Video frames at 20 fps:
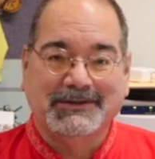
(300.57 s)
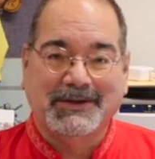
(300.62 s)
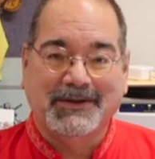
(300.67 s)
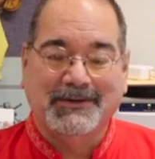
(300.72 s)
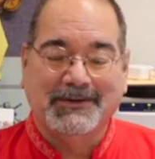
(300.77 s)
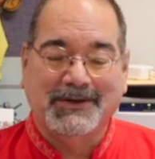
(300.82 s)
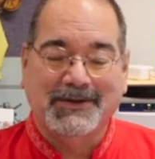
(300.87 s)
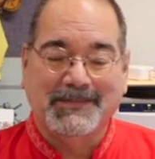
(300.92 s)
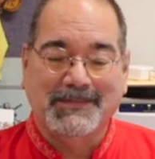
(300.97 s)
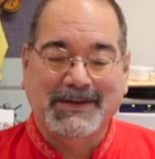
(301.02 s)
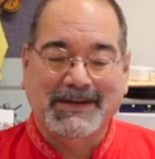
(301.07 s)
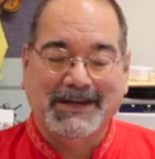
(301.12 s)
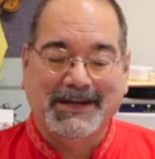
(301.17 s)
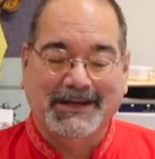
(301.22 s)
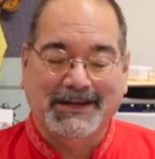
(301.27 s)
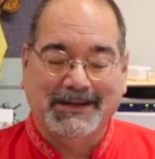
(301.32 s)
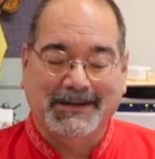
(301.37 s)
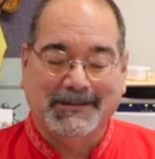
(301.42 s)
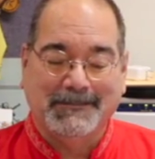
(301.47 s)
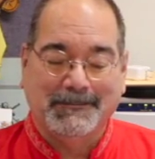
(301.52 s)
tone in the
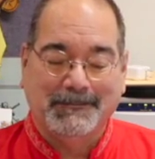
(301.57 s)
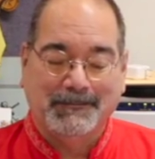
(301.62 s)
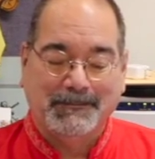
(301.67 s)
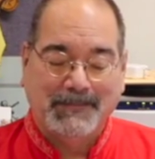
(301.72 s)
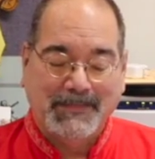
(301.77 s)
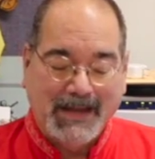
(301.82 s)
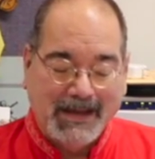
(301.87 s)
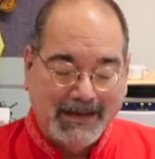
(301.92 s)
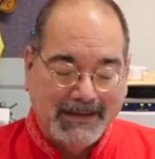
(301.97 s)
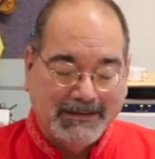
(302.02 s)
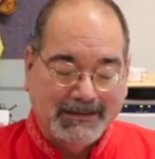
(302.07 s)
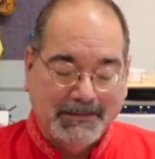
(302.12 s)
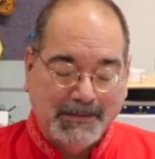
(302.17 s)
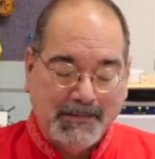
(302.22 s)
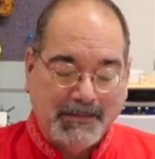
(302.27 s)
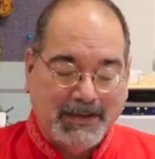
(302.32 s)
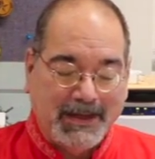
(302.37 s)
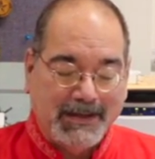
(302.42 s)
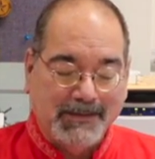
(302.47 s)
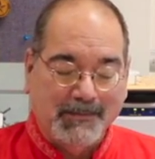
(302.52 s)
beginning. Let me
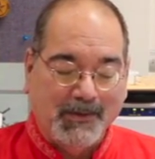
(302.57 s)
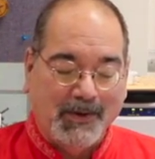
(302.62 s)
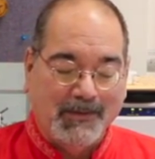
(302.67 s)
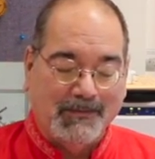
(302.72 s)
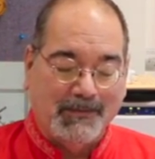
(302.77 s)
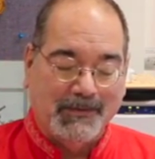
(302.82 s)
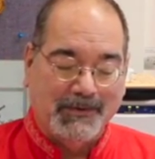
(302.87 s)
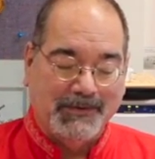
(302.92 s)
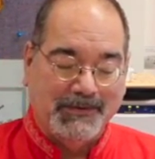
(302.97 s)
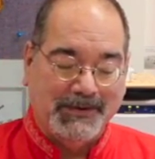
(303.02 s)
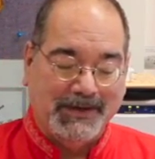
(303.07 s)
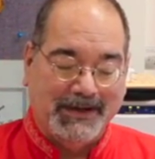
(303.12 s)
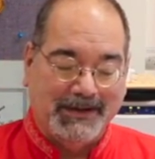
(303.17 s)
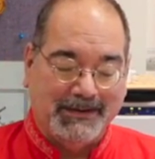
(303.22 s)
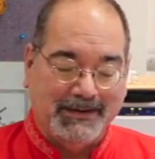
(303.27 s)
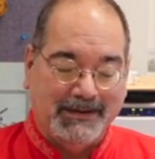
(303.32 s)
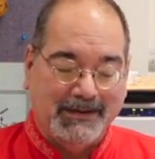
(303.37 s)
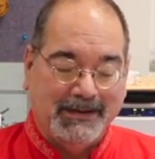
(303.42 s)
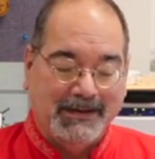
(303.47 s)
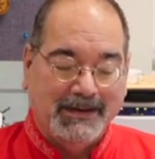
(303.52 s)
play them all for you again.
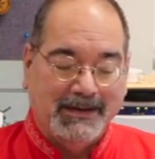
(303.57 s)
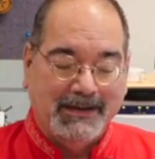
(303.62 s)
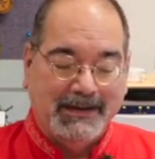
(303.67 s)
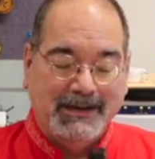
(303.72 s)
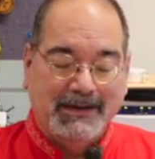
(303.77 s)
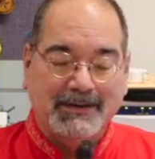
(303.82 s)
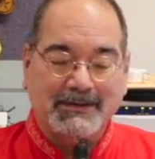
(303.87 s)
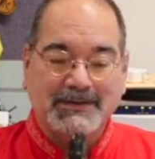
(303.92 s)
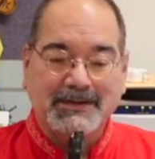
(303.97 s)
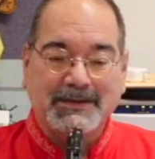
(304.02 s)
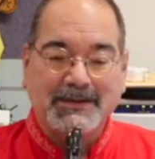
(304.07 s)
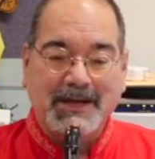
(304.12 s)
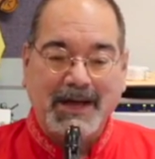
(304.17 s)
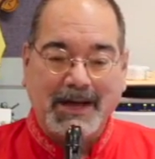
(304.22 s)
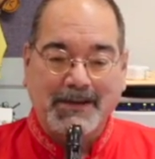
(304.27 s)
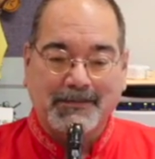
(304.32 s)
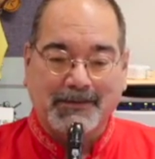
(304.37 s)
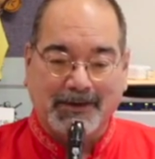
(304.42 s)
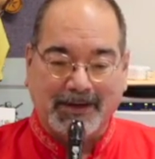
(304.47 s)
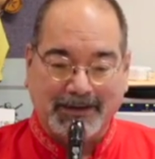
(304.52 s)
Here's a
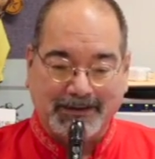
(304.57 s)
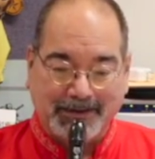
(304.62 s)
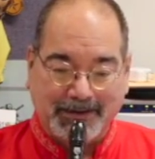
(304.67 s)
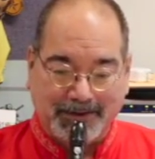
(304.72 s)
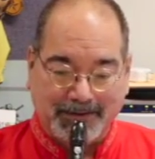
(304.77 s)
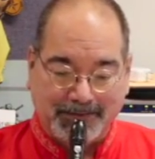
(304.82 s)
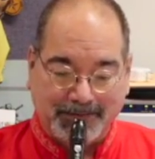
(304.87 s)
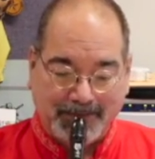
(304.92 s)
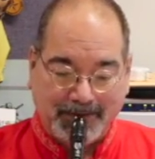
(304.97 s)
neighboring tone.